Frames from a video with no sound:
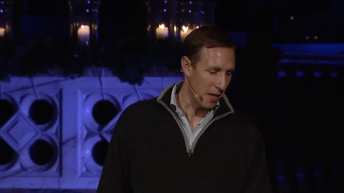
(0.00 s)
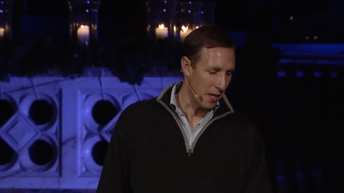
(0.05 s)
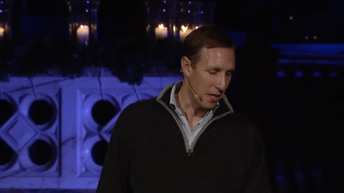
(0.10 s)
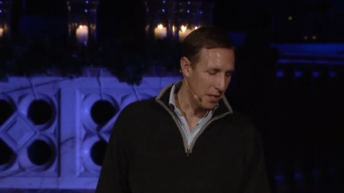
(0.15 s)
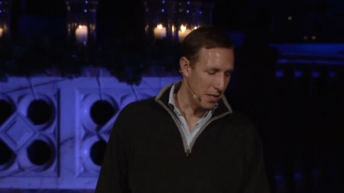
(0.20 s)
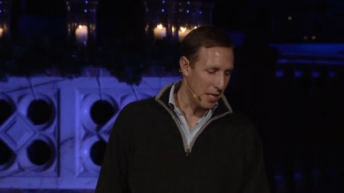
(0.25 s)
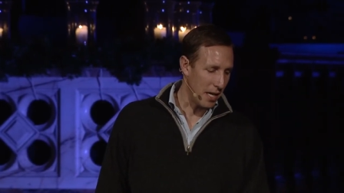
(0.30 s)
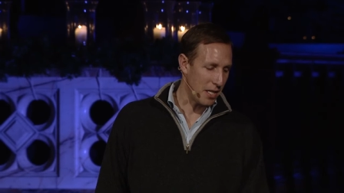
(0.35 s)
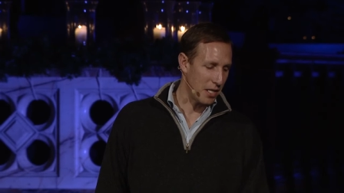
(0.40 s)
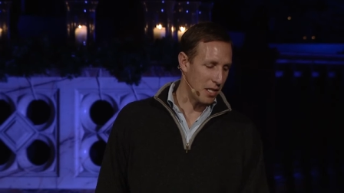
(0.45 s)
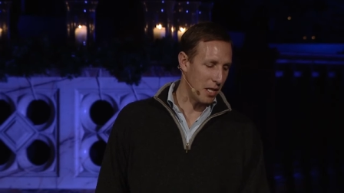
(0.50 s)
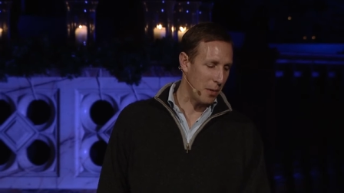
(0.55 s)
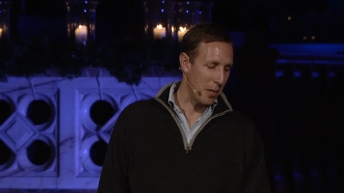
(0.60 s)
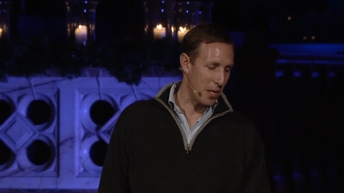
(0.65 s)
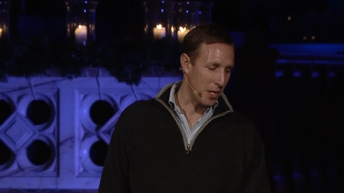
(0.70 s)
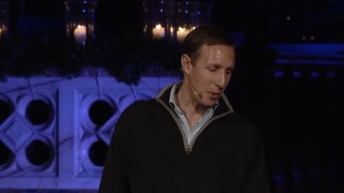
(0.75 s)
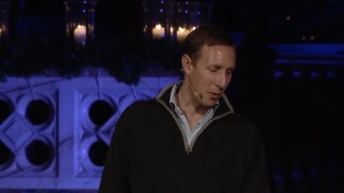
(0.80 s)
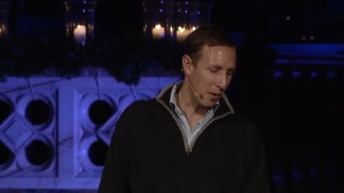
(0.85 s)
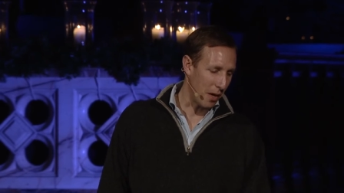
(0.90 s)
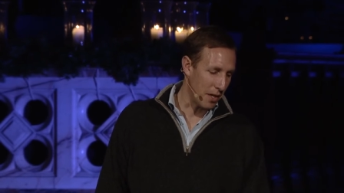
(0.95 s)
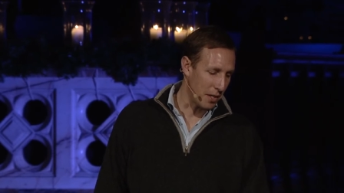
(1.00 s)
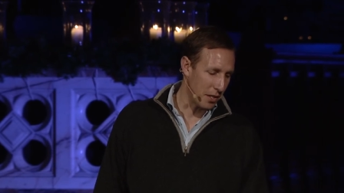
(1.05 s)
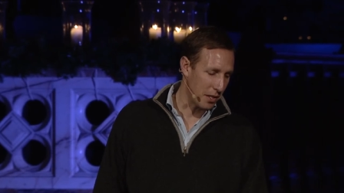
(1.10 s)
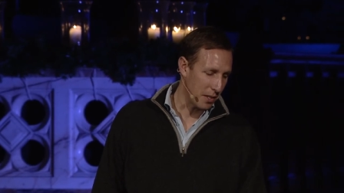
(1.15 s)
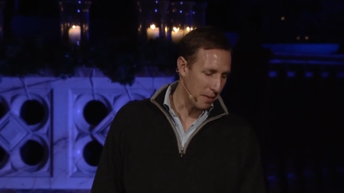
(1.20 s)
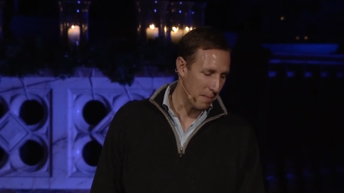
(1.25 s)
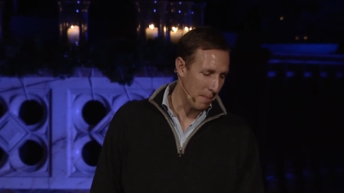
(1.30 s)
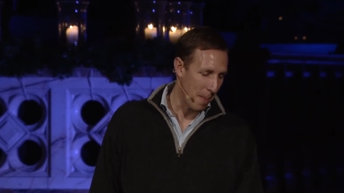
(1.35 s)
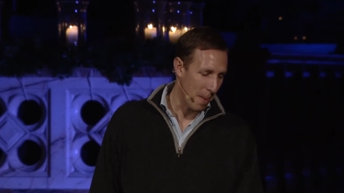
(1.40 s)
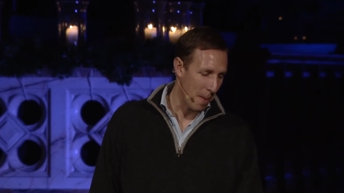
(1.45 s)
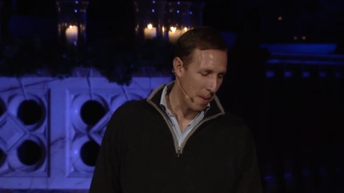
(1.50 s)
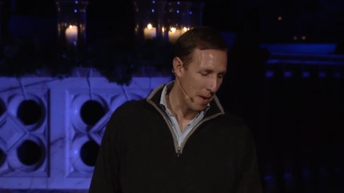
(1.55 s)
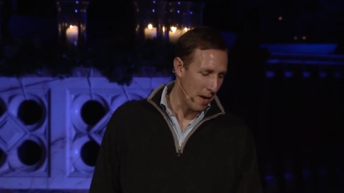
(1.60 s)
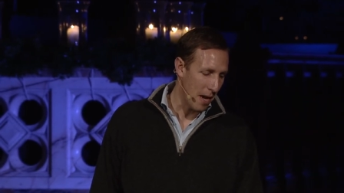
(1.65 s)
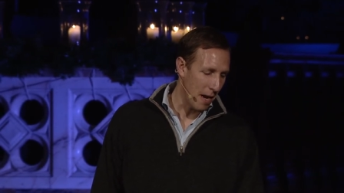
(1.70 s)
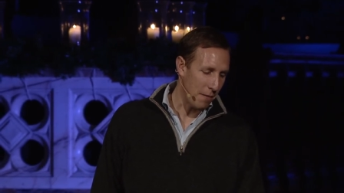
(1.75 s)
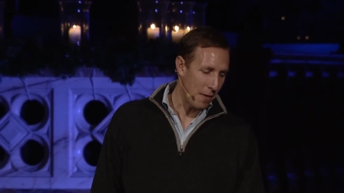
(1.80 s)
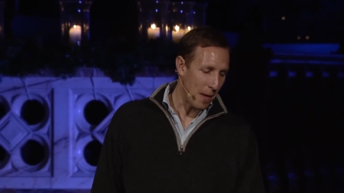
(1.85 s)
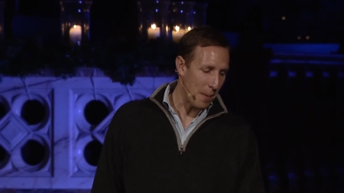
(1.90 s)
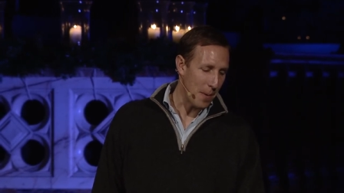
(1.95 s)
C.S. Lewis writes
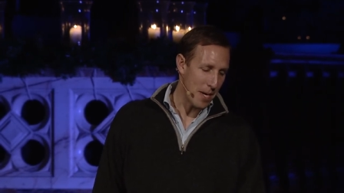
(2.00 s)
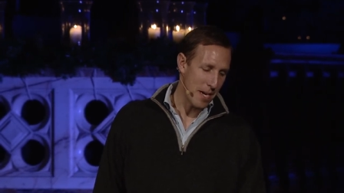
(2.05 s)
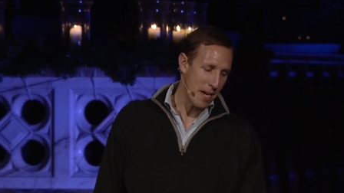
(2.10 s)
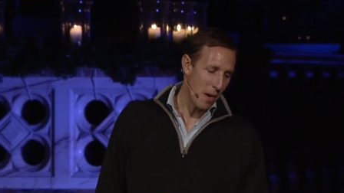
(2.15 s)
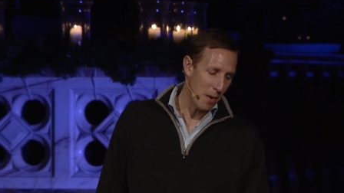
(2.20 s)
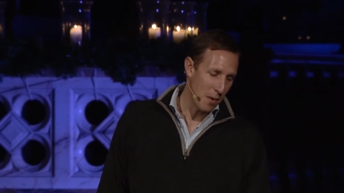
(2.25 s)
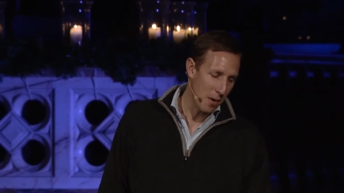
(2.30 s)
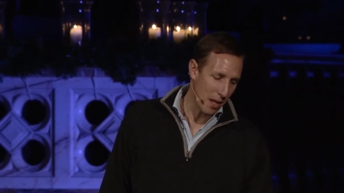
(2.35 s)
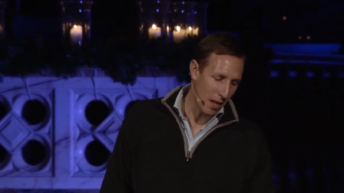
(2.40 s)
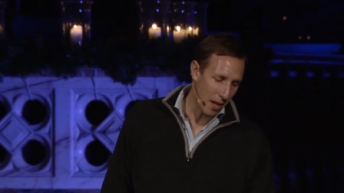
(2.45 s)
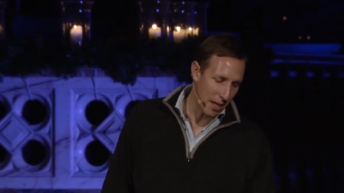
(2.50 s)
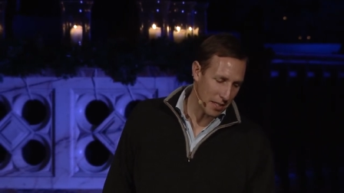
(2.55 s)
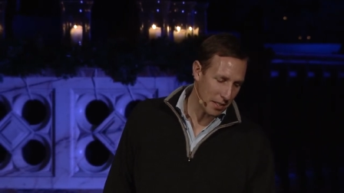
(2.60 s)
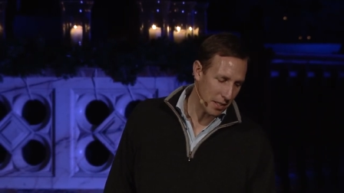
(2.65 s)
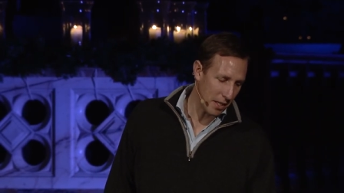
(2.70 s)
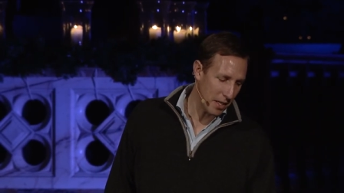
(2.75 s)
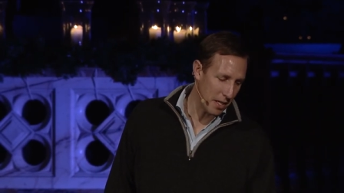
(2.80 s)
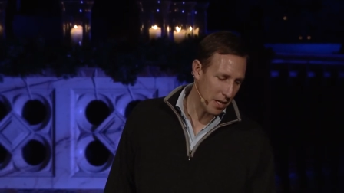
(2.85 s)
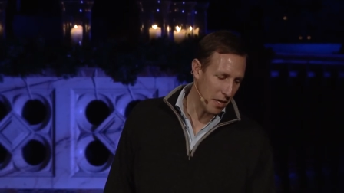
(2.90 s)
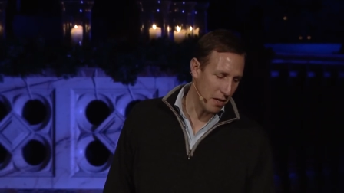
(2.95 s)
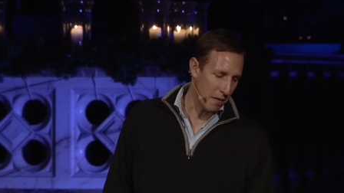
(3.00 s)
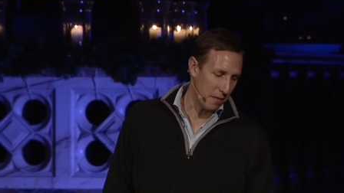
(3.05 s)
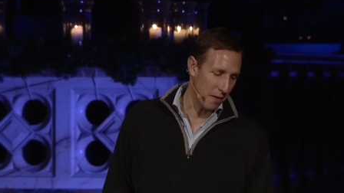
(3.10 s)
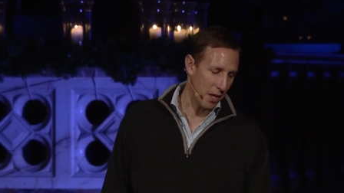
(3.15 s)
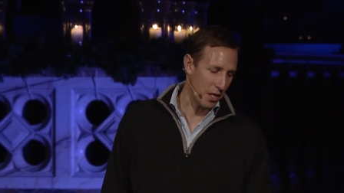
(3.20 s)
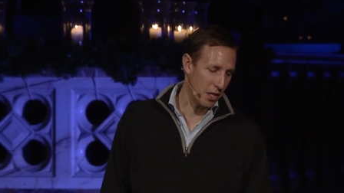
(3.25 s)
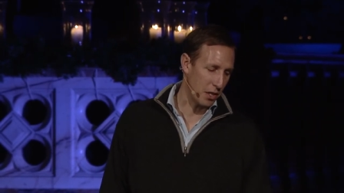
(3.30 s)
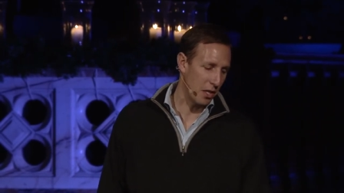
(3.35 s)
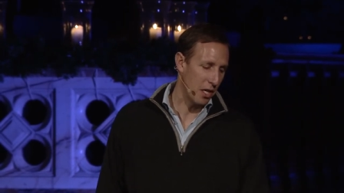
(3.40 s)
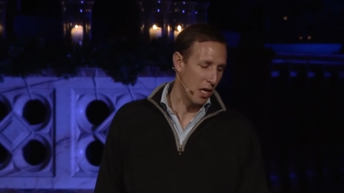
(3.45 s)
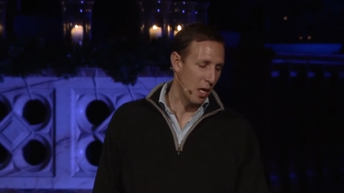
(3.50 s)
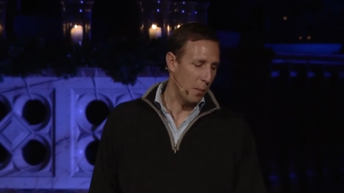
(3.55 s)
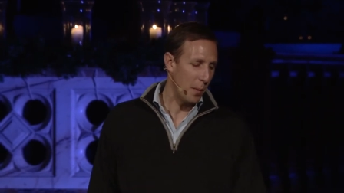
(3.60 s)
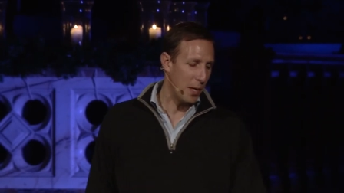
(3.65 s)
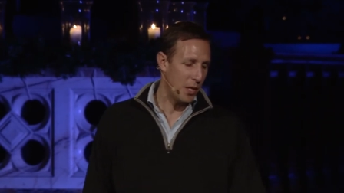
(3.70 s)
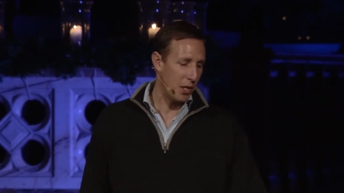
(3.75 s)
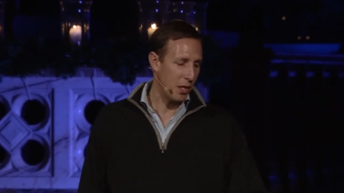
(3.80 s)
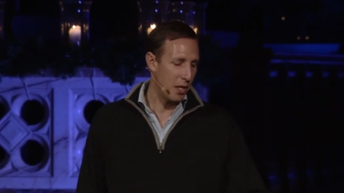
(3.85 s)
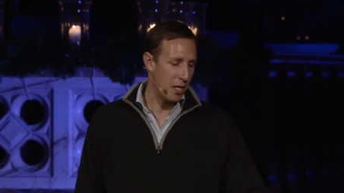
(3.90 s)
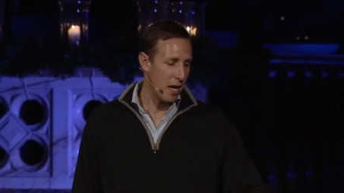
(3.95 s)
If there were no light in the universe,
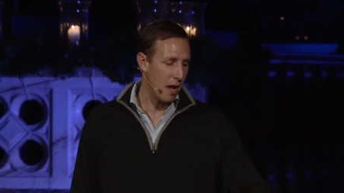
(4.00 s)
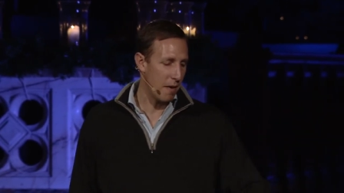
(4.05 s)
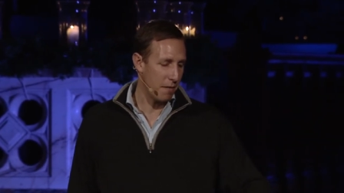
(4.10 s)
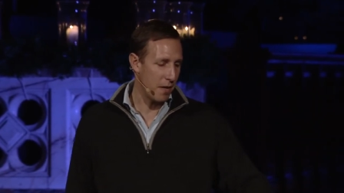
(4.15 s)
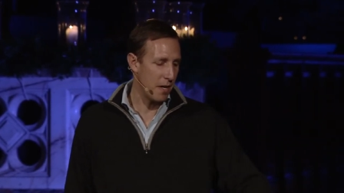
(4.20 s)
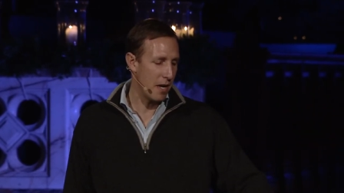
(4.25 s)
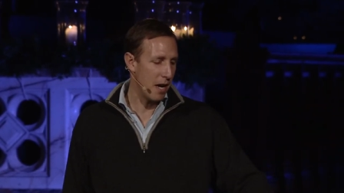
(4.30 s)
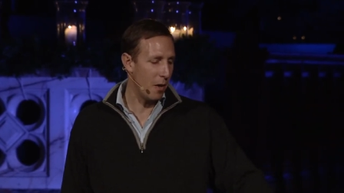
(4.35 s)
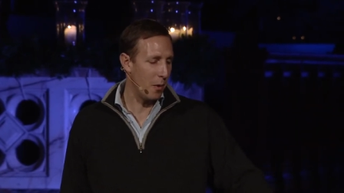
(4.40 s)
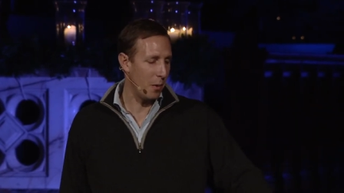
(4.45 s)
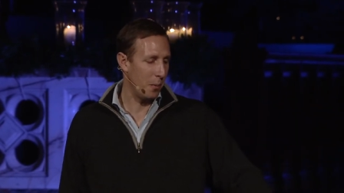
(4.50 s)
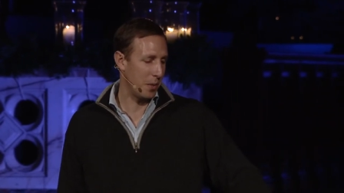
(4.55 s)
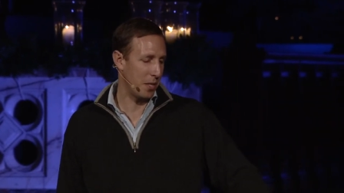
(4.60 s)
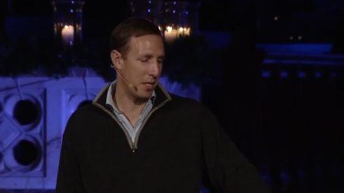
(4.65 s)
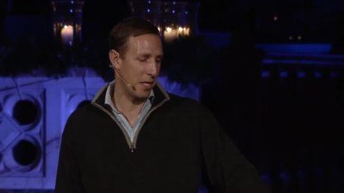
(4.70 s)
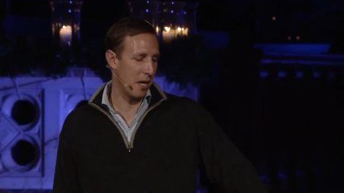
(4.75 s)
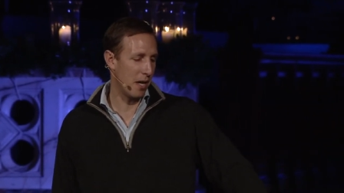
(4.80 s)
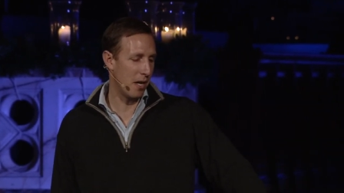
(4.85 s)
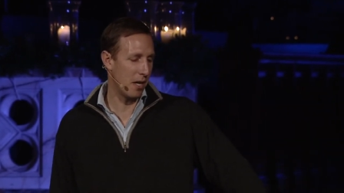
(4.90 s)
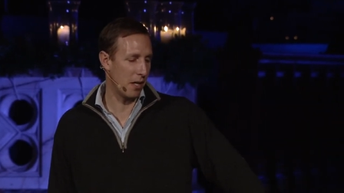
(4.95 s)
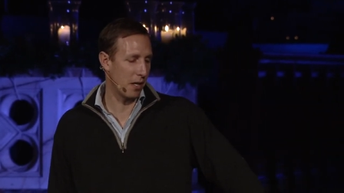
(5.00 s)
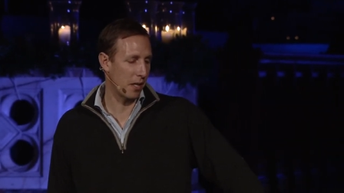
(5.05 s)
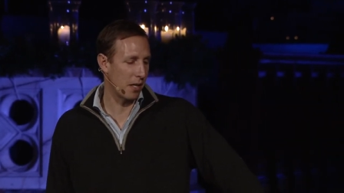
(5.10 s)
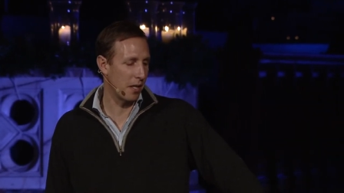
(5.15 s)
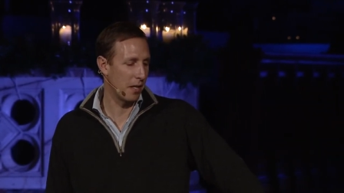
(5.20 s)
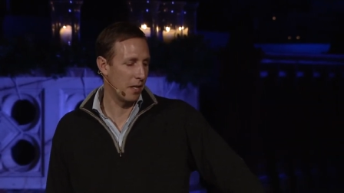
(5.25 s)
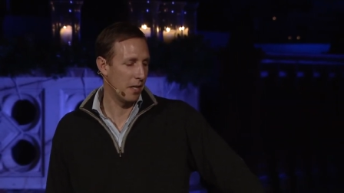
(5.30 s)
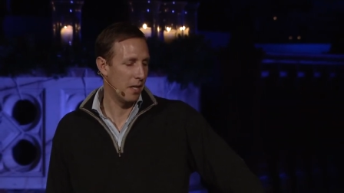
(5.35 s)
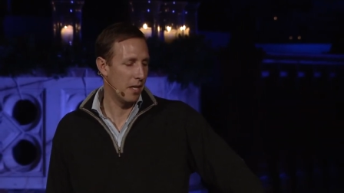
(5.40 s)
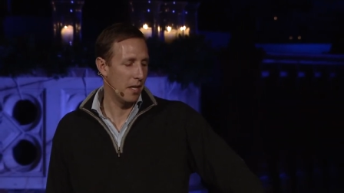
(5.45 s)
we should never know it was dark.